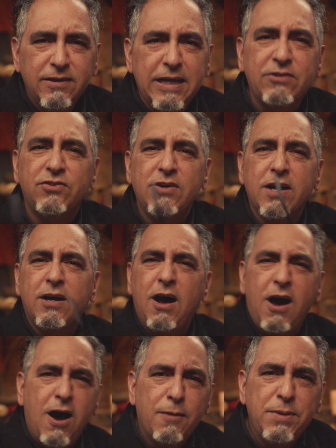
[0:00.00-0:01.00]
It's not a
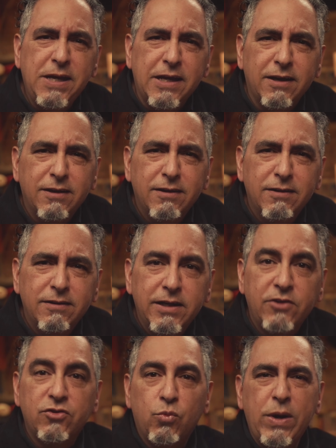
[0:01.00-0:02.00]
hobby.
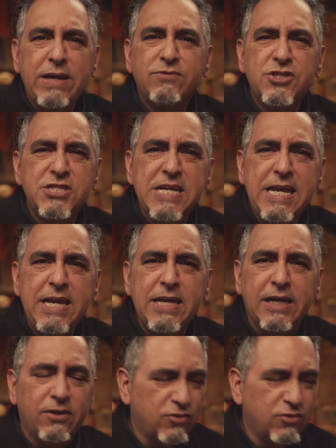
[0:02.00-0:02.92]
It's a way of seeing.